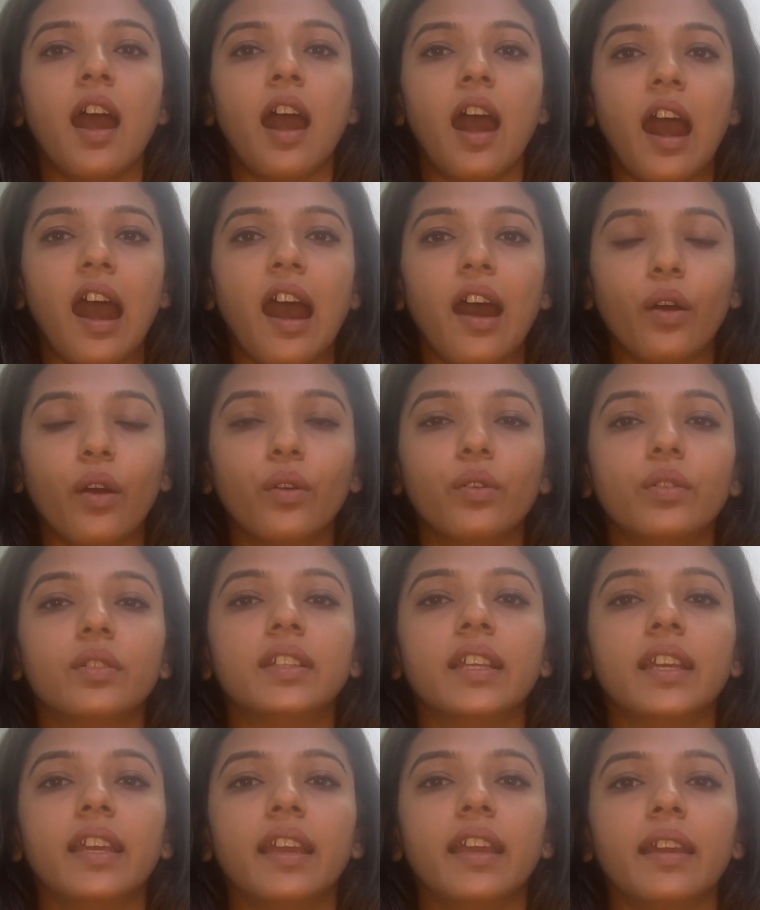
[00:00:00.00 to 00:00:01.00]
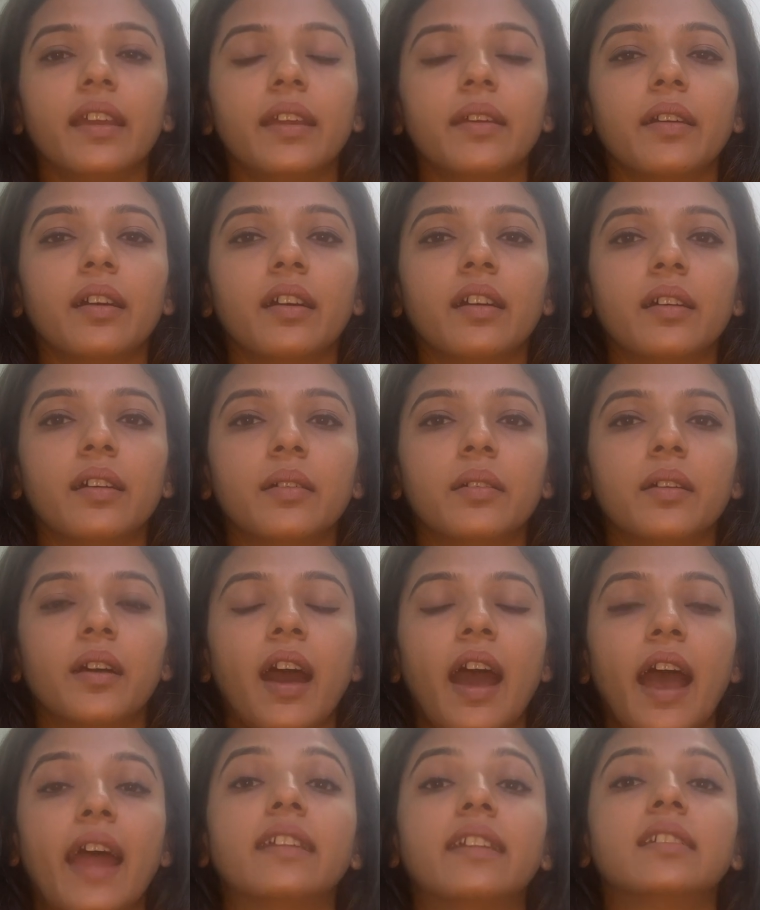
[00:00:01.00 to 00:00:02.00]
how they
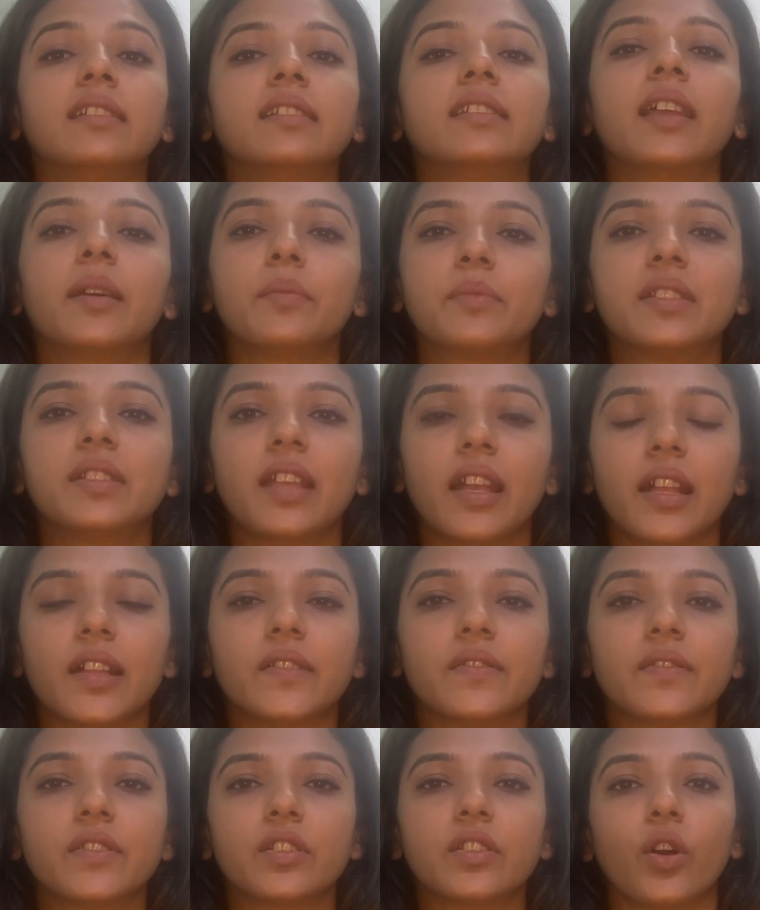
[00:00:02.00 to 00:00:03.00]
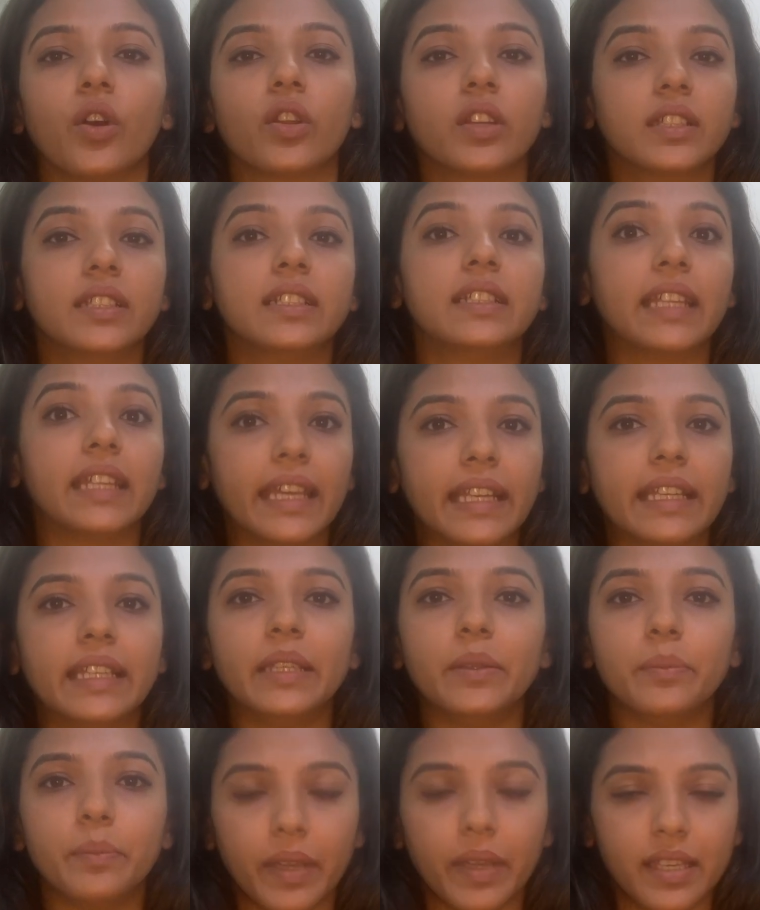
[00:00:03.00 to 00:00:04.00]
handle themselves on a
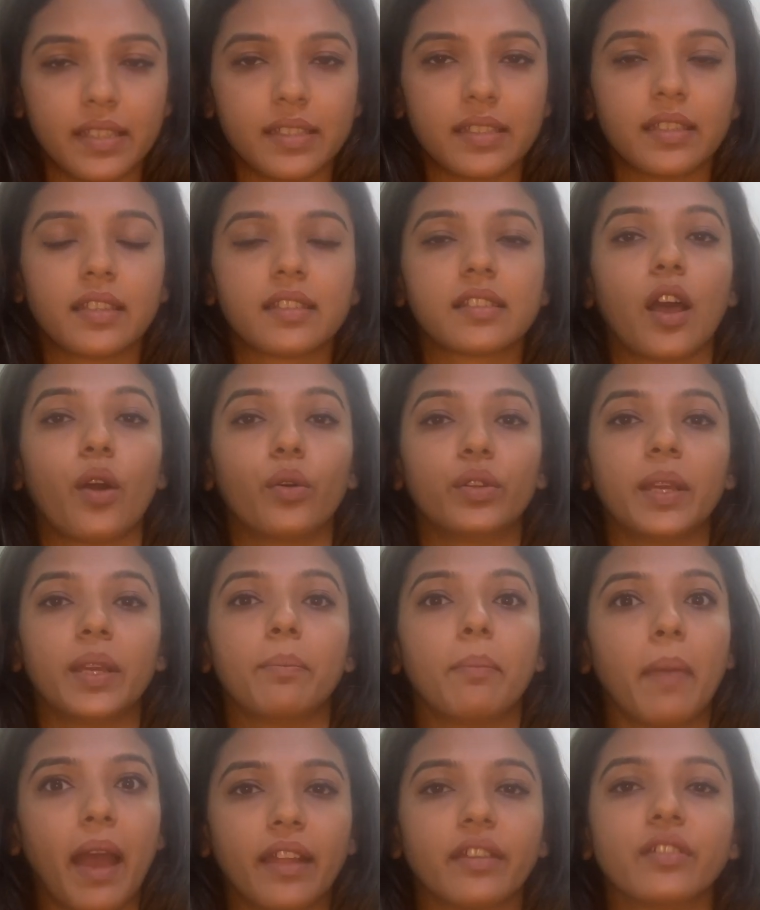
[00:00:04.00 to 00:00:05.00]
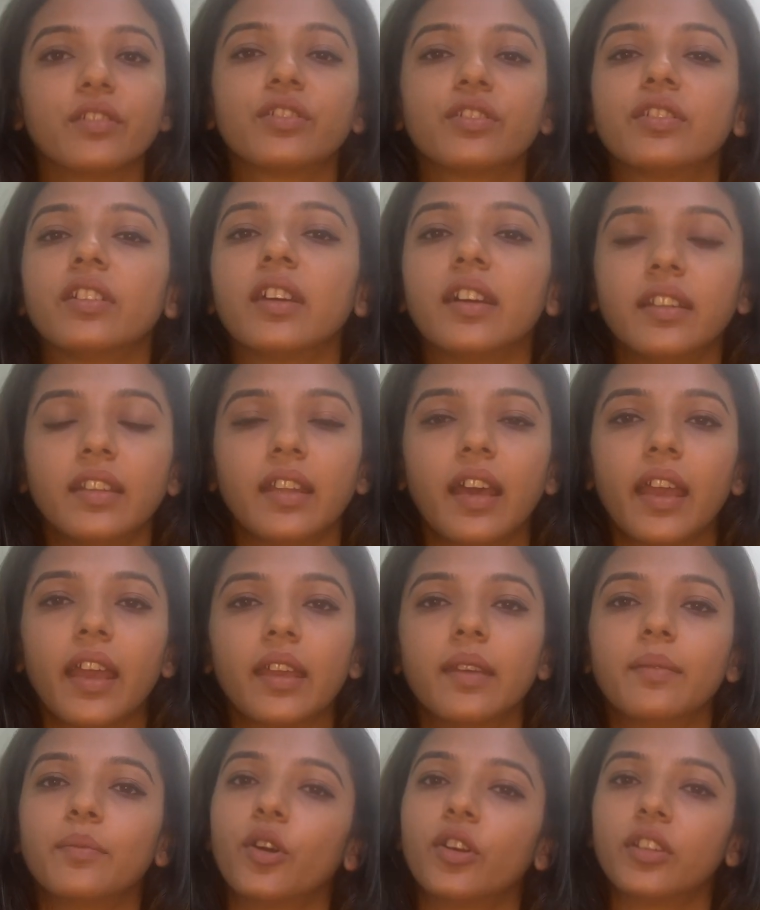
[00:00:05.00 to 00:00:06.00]
daily basis, how they manage their
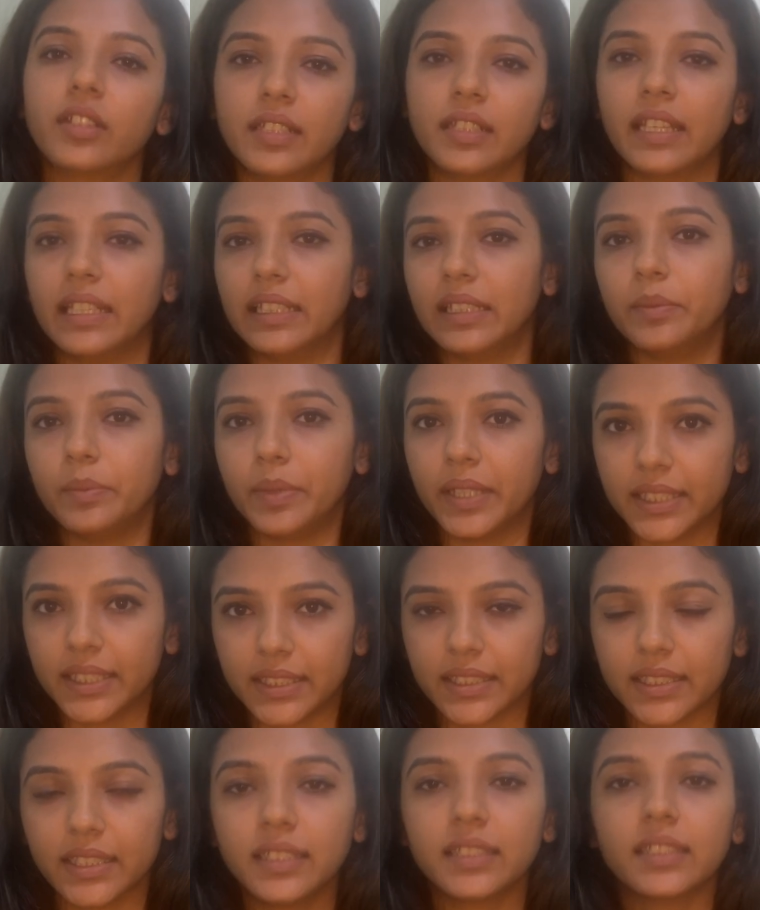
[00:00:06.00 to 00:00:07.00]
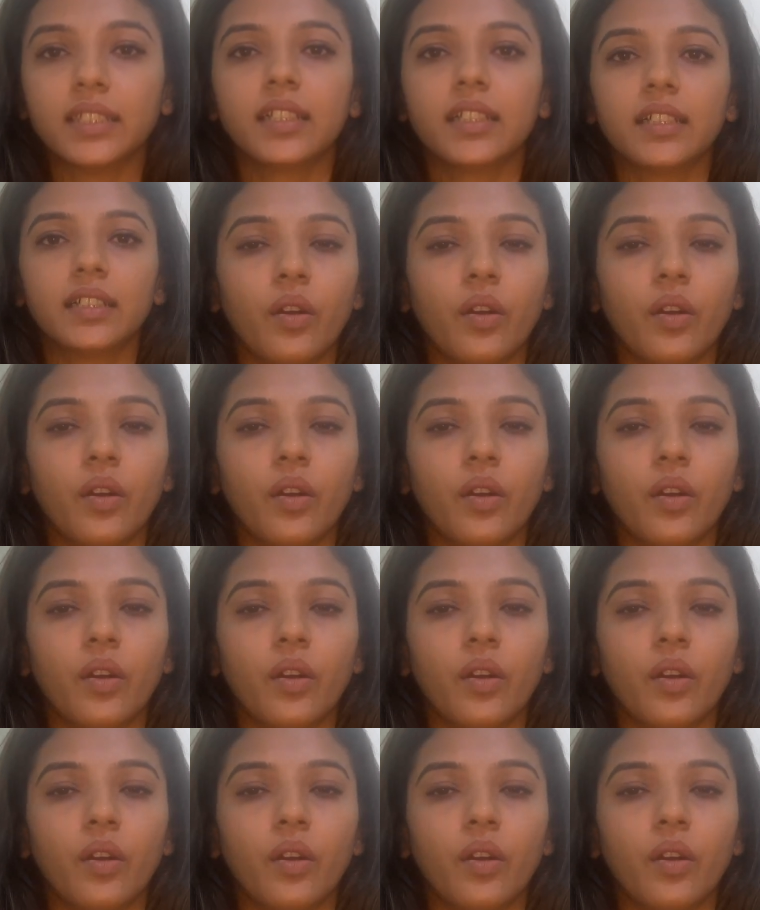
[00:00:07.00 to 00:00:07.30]
time on a daily basis,